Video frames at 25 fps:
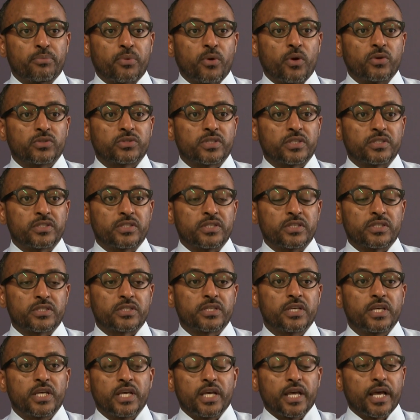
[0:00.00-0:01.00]

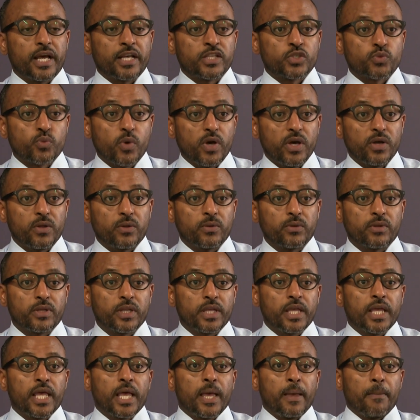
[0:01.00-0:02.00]
processes as well.
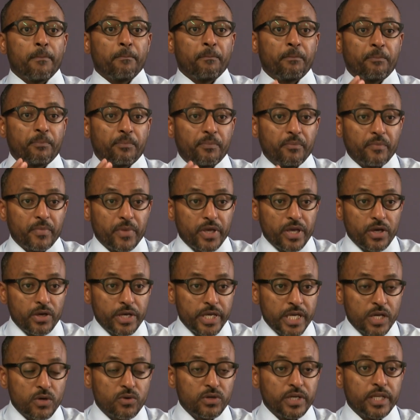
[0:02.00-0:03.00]

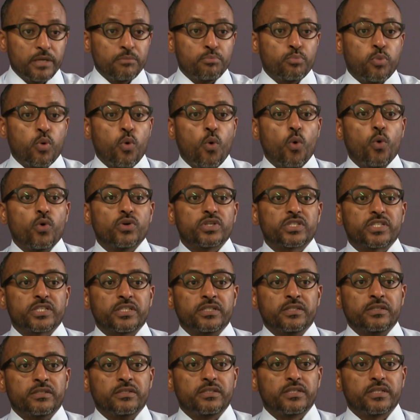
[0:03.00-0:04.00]
Equally
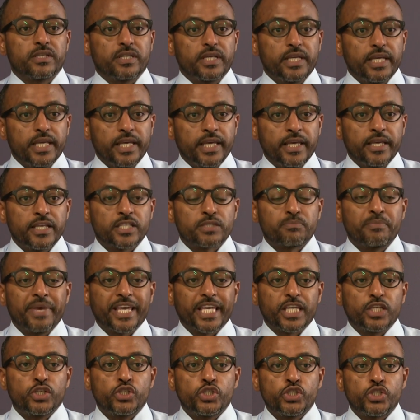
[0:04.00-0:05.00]
important is
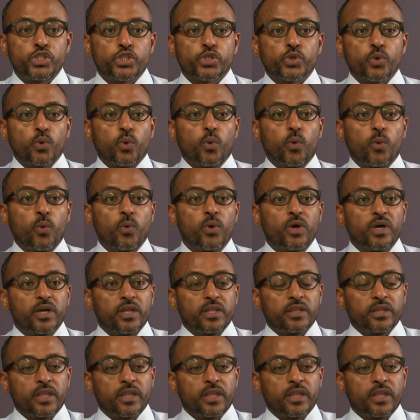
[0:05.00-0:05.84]
making sure